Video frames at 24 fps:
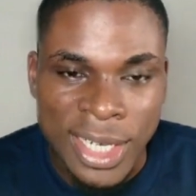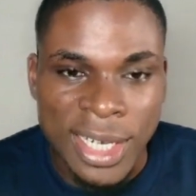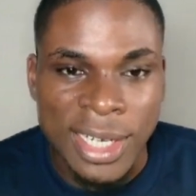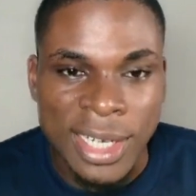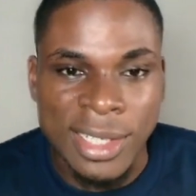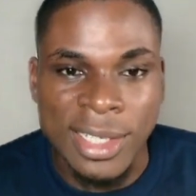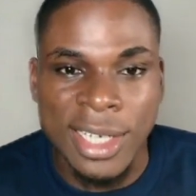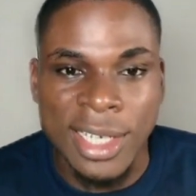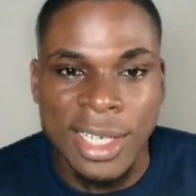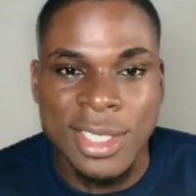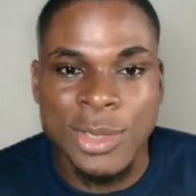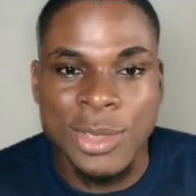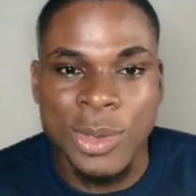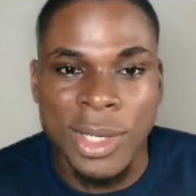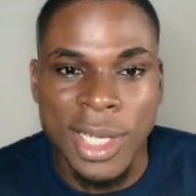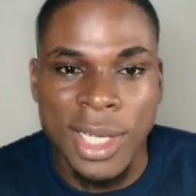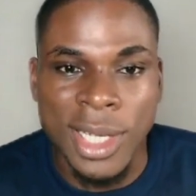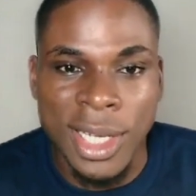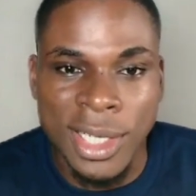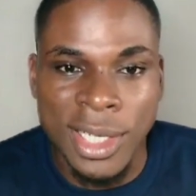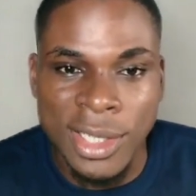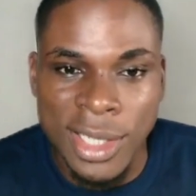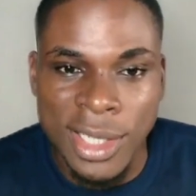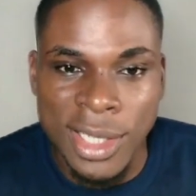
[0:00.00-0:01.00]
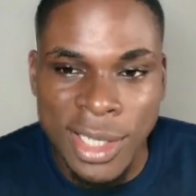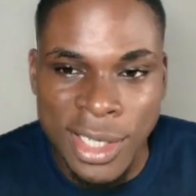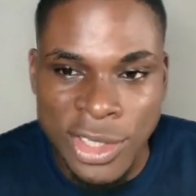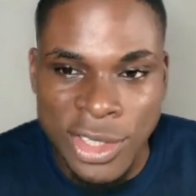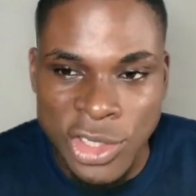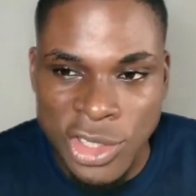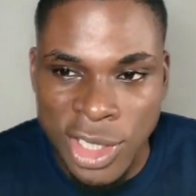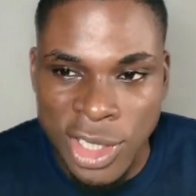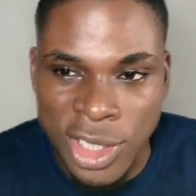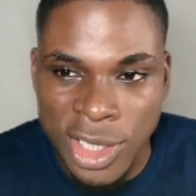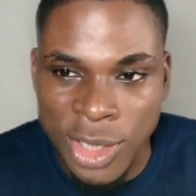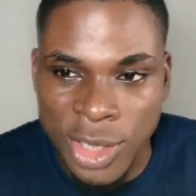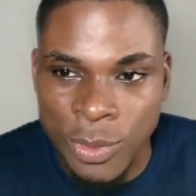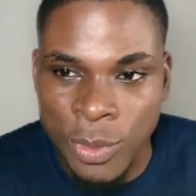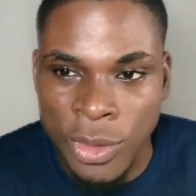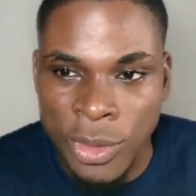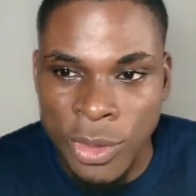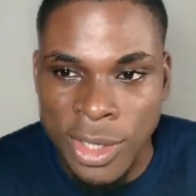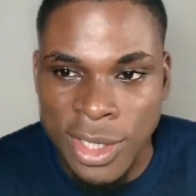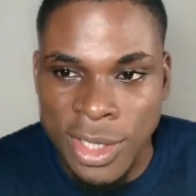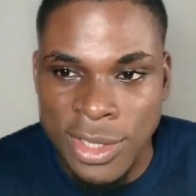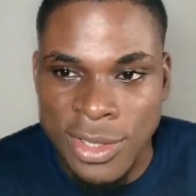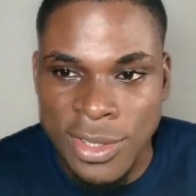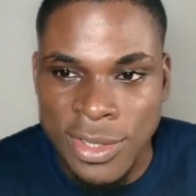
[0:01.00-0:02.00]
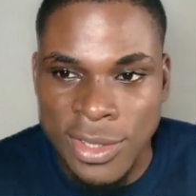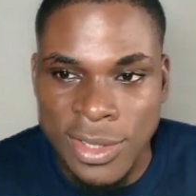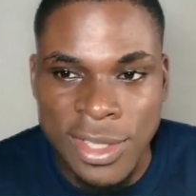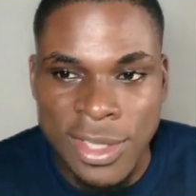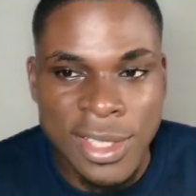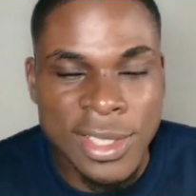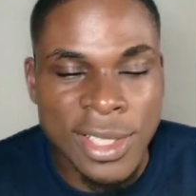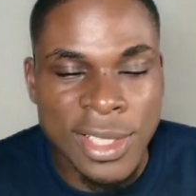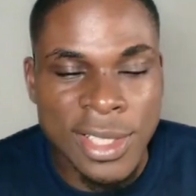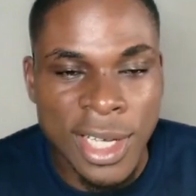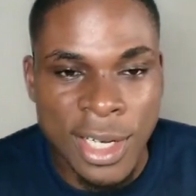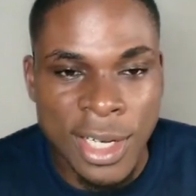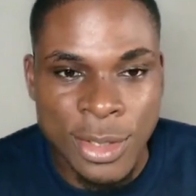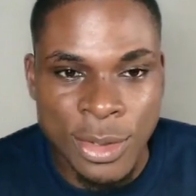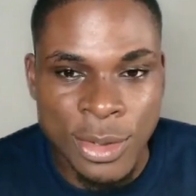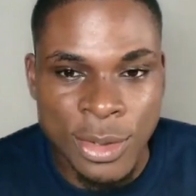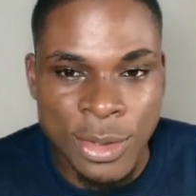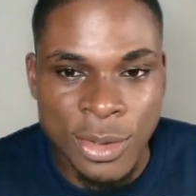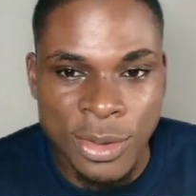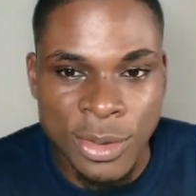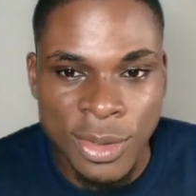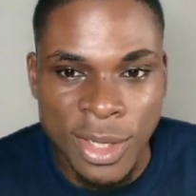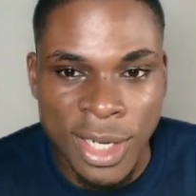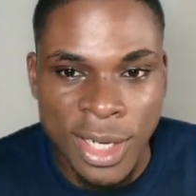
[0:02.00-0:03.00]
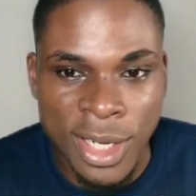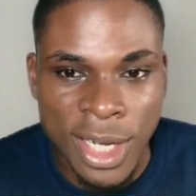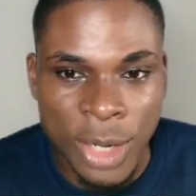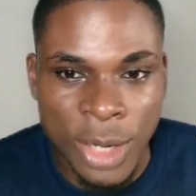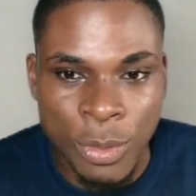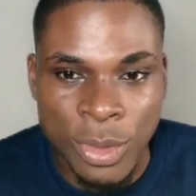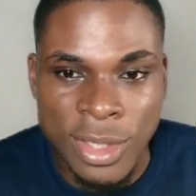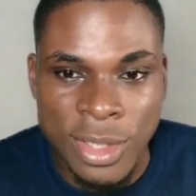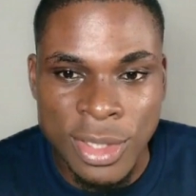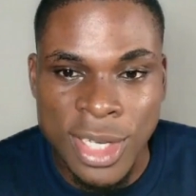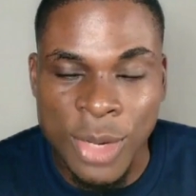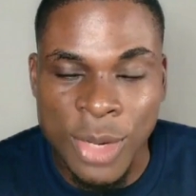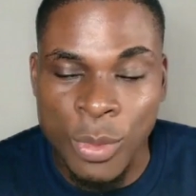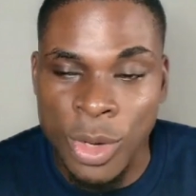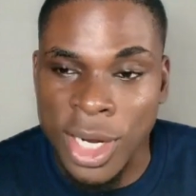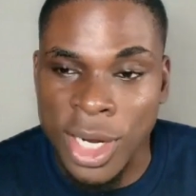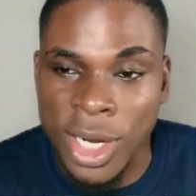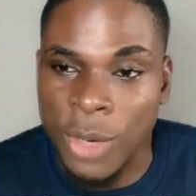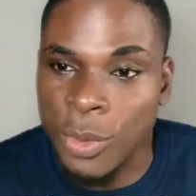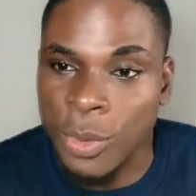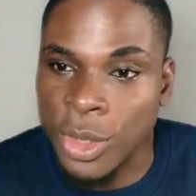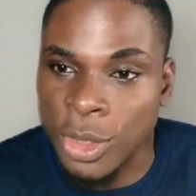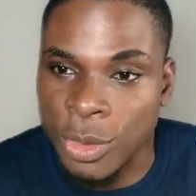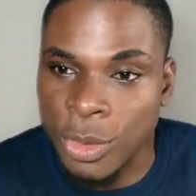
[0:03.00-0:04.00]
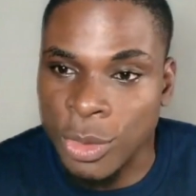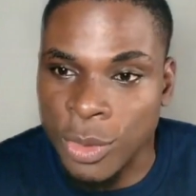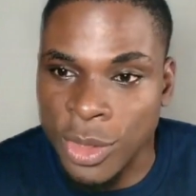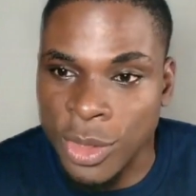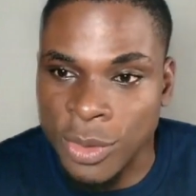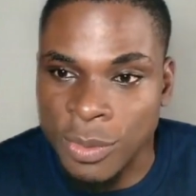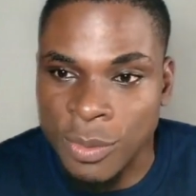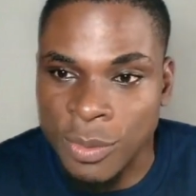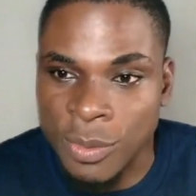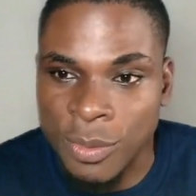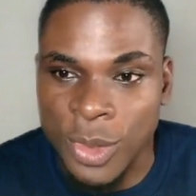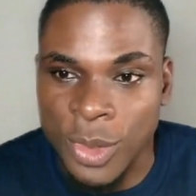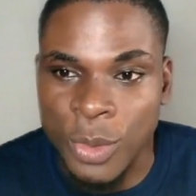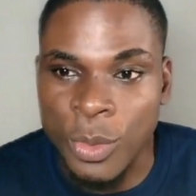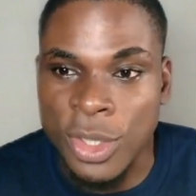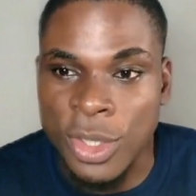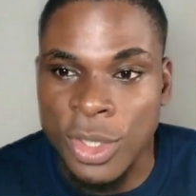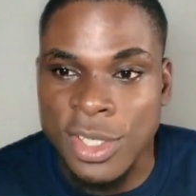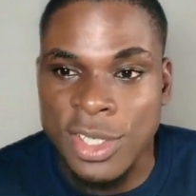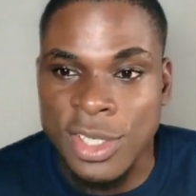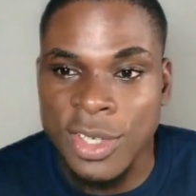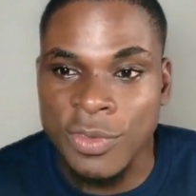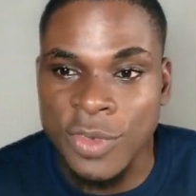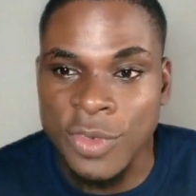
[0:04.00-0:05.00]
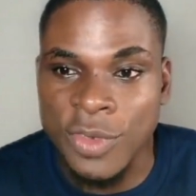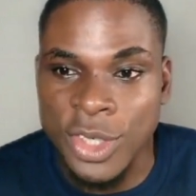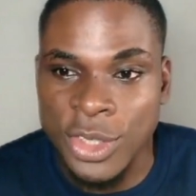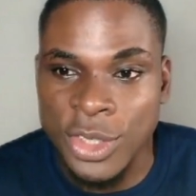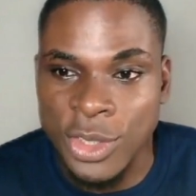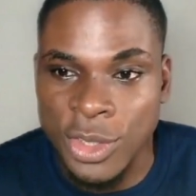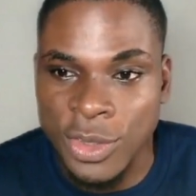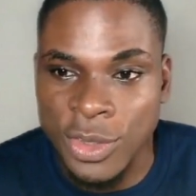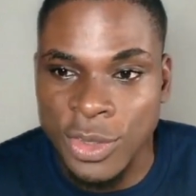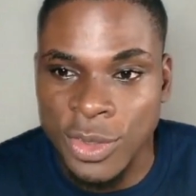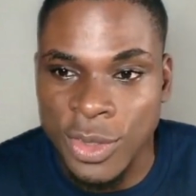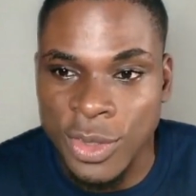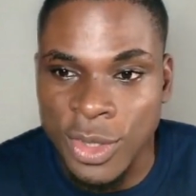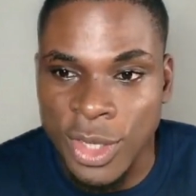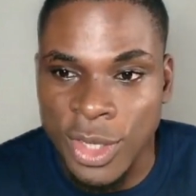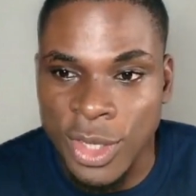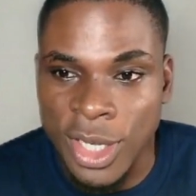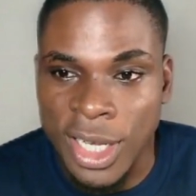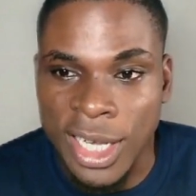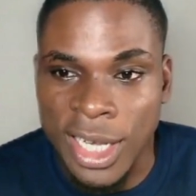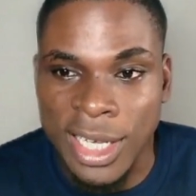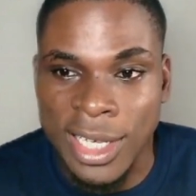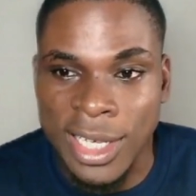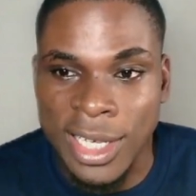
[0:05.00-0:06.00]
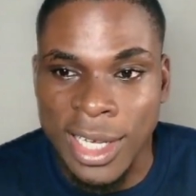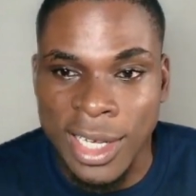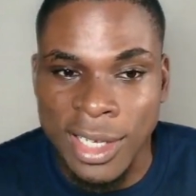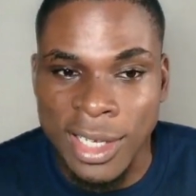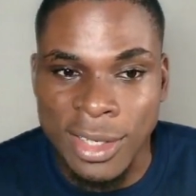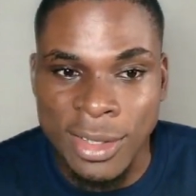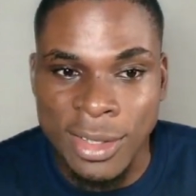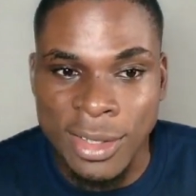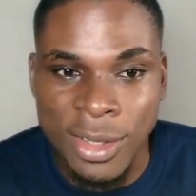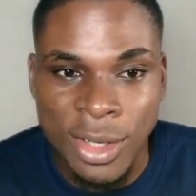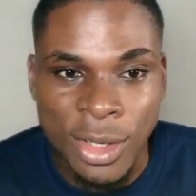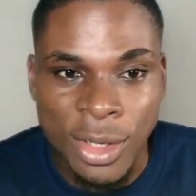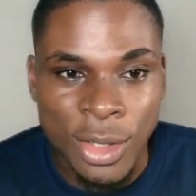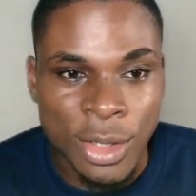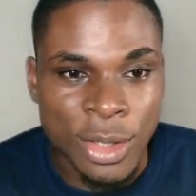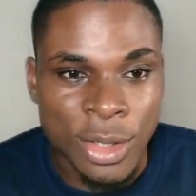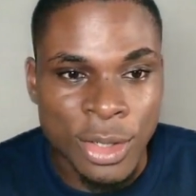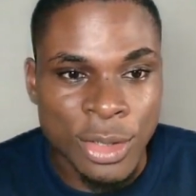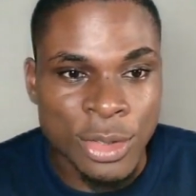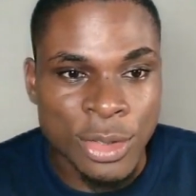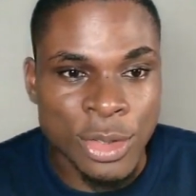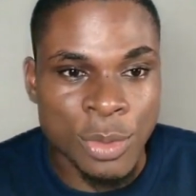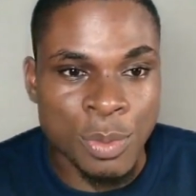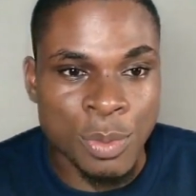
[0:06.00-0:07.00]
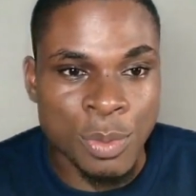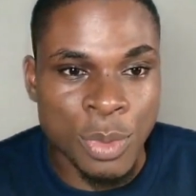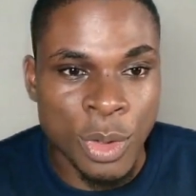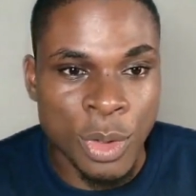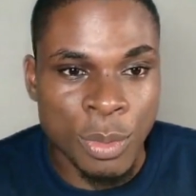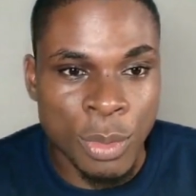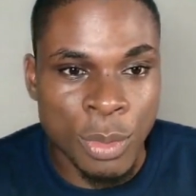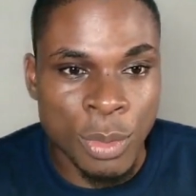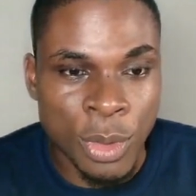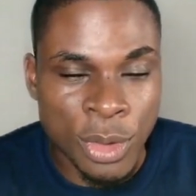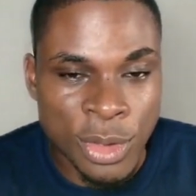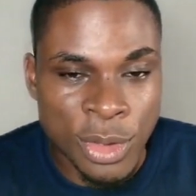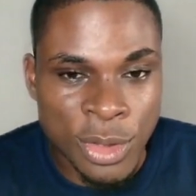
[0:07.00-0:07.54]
And that's what ETN network is here to do. And we say, what are we doing? What's the vision? Again, to promote